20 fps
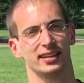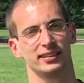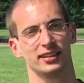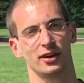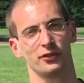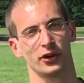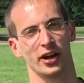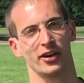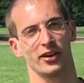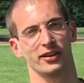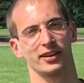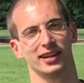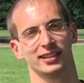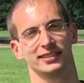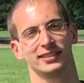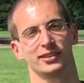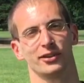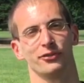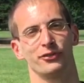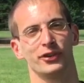another
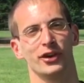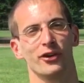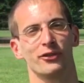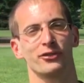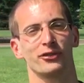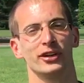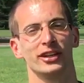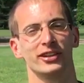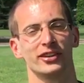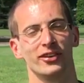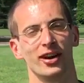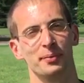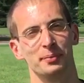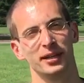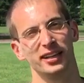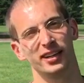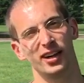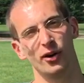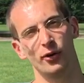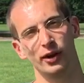haircut. So feel free to
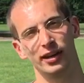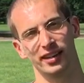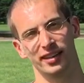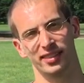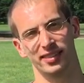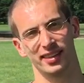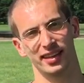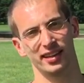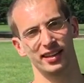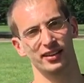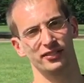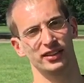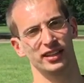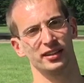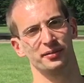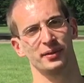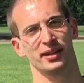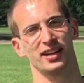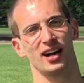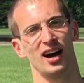let me know what you think of
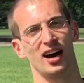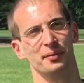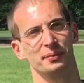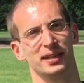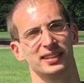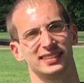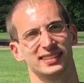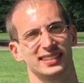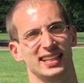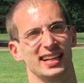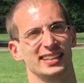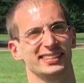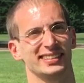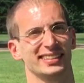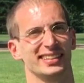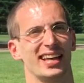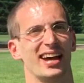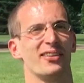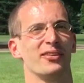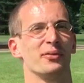it in the comments
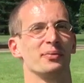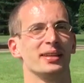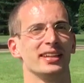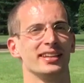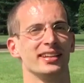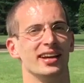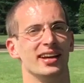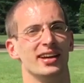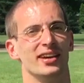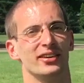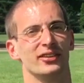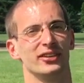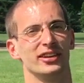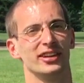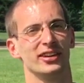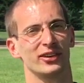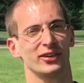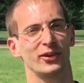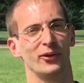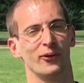section. That would be
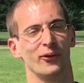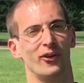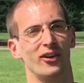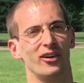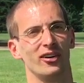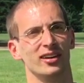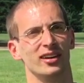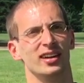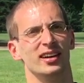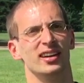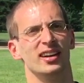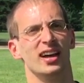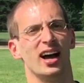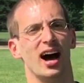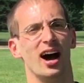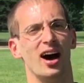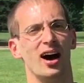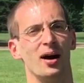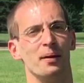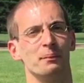real cool.
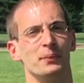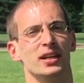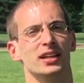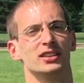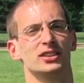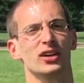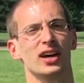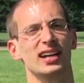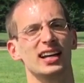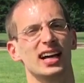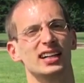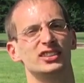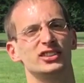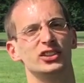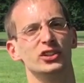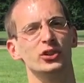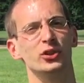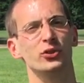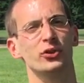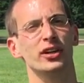So I got
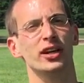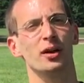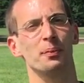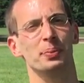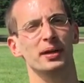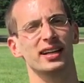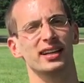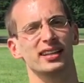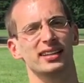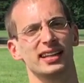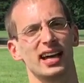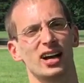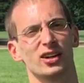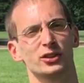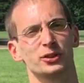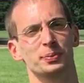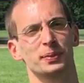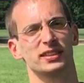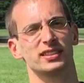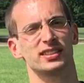two real big
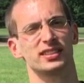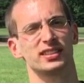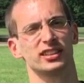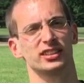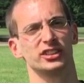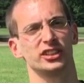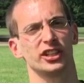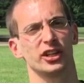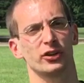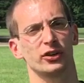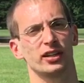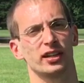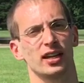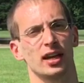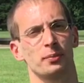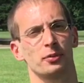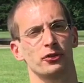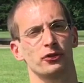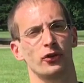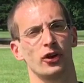announcements to share
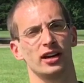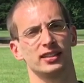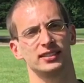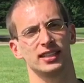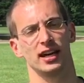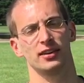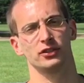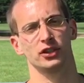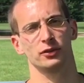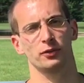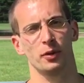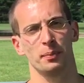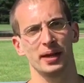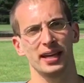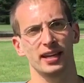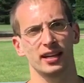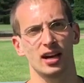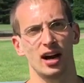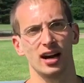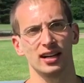today before I dive into the
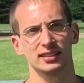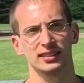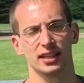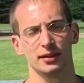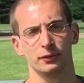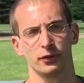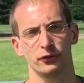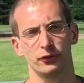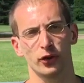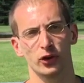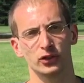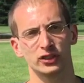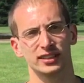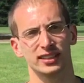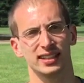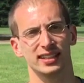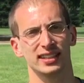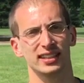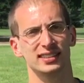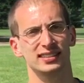main content. The first
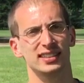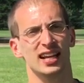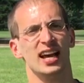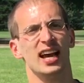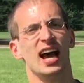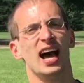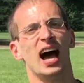thing is,